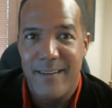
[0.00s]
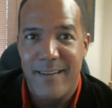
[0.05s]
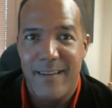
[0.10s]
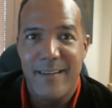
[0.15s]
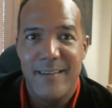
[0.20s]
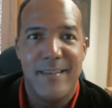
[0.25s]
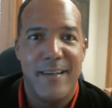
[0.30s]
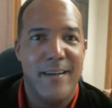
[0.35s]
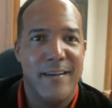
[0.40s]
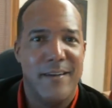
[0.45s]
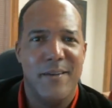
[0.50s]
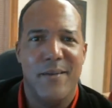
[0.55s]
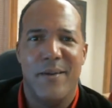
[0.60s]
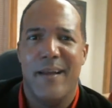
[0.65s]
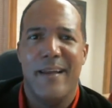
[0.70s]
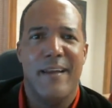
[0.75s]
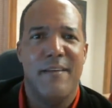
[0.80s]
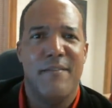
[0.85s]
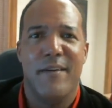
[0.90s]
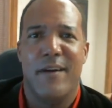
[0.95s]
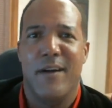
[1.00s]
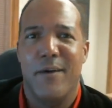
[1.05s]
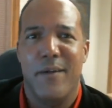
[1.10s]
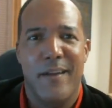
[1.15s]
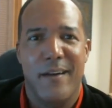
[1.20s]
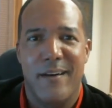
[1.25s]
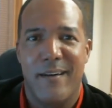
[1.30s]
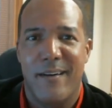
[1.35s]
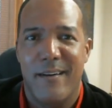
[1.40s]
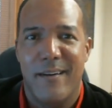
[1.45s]
He's like, dude, I never go
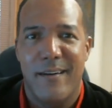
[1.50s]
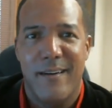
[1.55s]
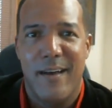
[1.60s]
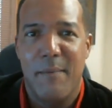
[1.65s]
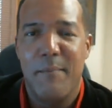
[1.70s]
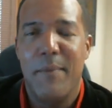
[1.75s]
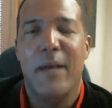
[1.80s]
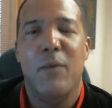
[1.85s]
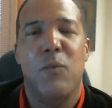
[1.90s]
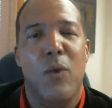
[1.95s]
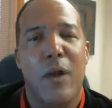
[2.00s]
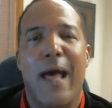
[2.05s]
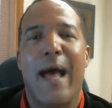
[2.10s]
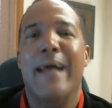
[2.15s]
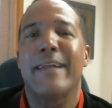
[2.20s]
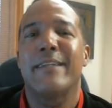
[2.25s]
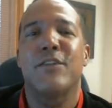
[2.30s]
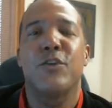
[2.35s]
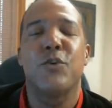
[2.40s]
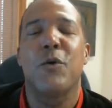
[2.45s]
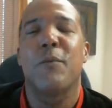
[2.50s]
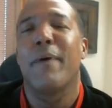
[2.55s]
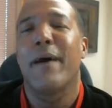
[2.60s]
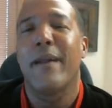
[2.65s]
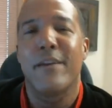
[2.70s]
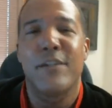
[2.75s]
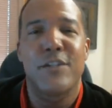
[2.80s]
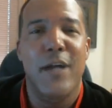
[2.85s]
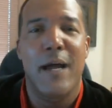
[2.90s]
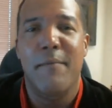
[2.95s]
there. I'm like, well, I do a
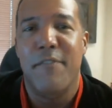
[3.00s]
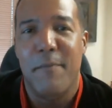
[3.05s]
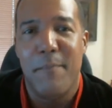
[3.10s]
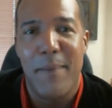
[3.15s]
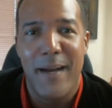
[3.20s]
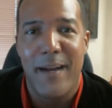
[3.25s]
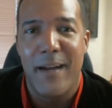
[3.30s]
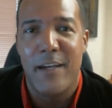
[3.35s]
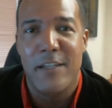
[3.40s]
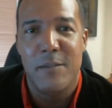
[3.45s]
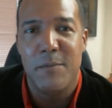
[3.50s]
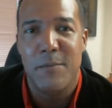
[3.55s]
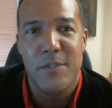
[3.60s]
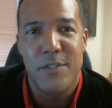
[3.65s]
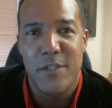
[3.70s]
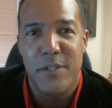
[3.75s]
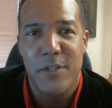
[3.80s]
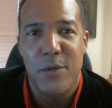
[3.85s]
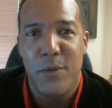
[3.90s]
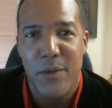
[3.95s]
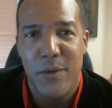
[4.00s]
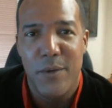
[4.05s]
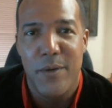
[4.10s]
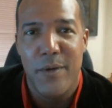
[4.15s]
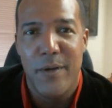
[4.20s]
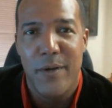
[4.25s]
better job for my customers than you do.